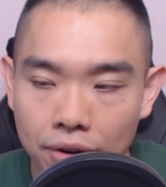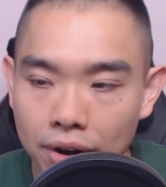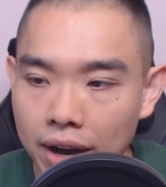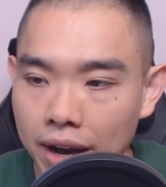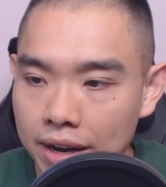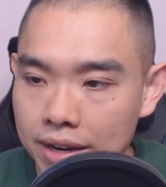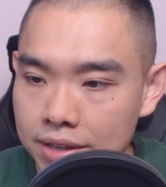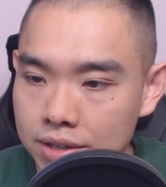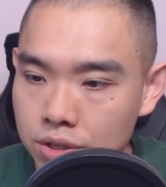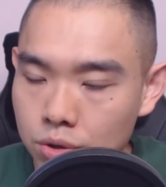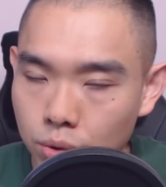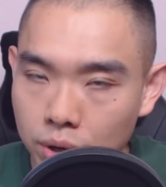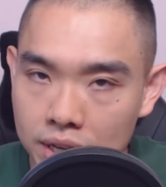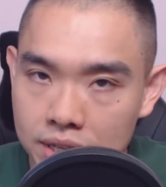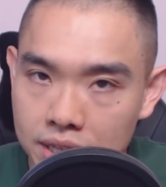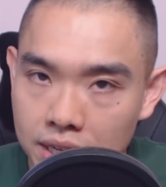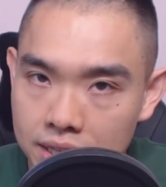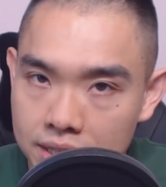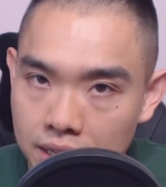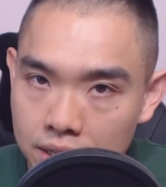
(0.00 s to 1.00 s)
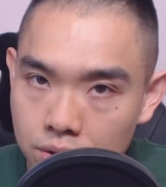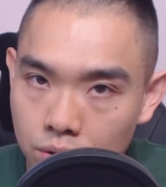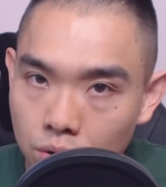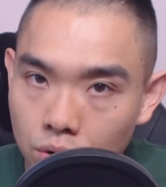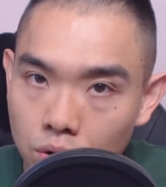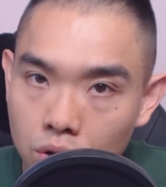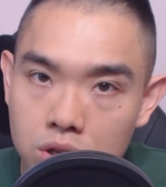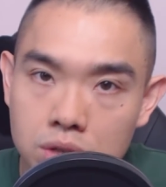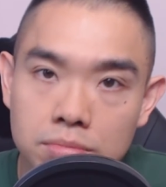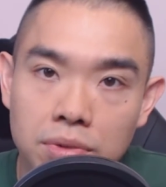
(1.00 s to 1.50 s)
right, and stochastic starts to
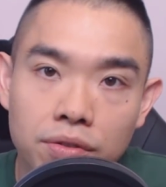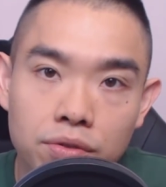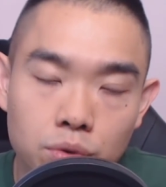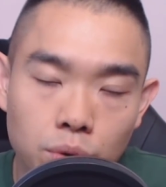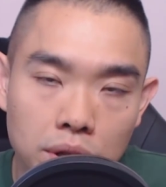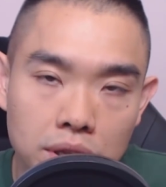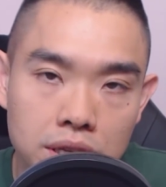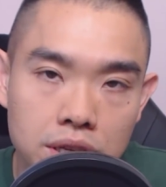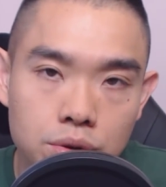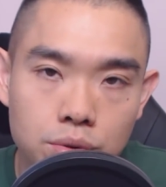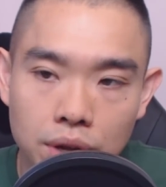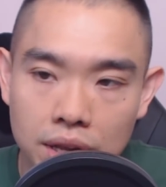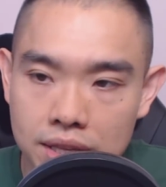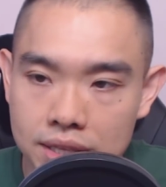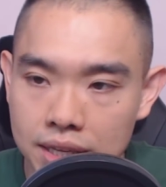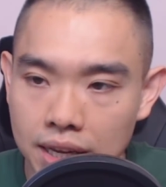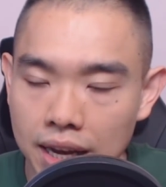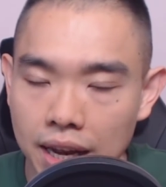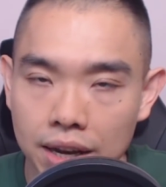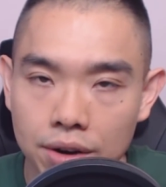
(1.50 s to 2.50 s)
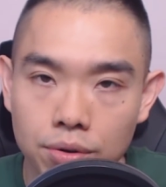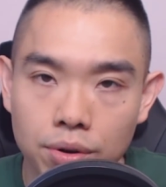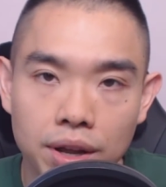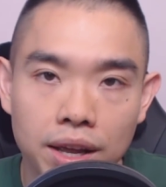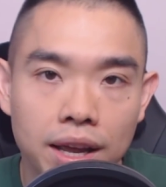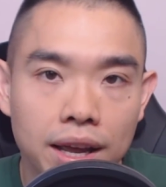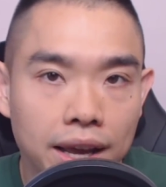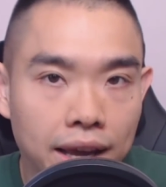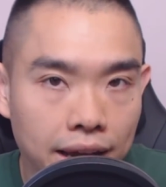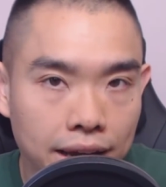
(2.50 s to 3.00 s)
cross above 20, you can say that
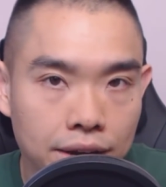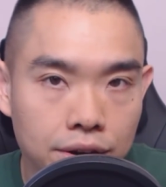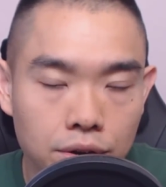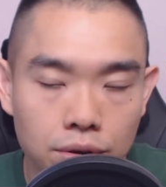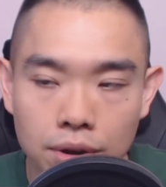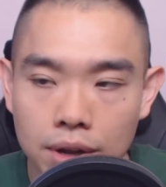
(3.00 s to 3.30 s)
hey,